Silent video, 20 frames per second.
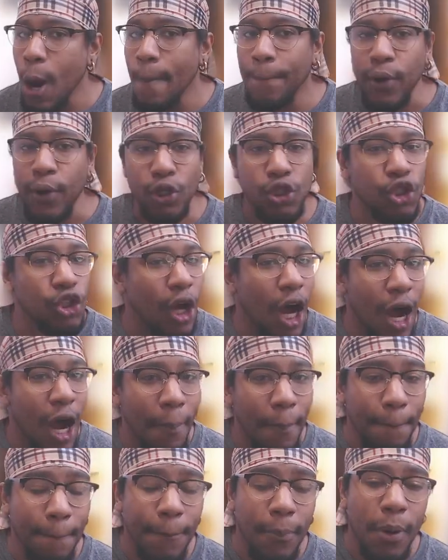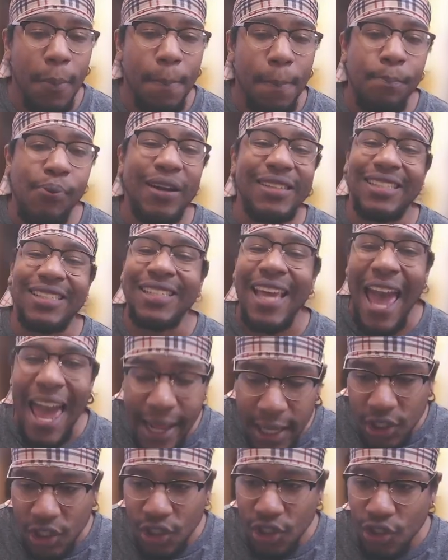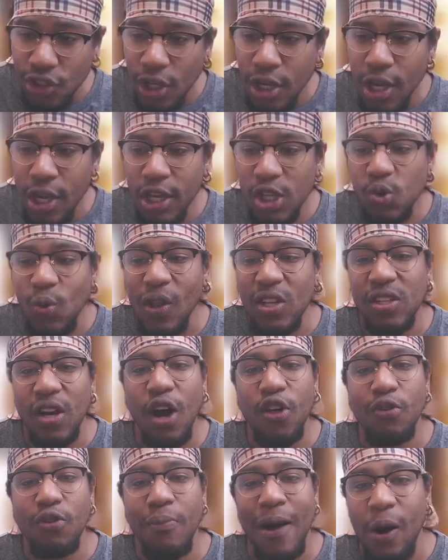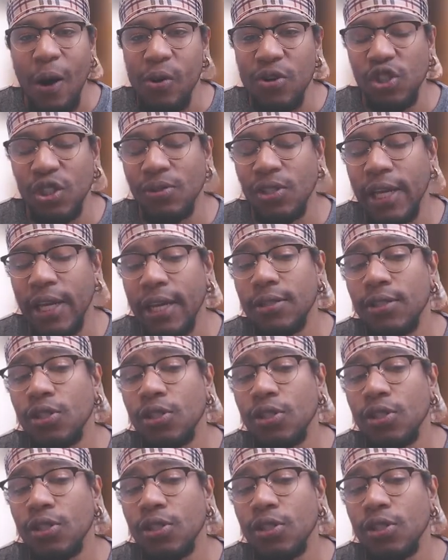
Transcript: Prince Tennis, as well as other models, you know what I'm saying?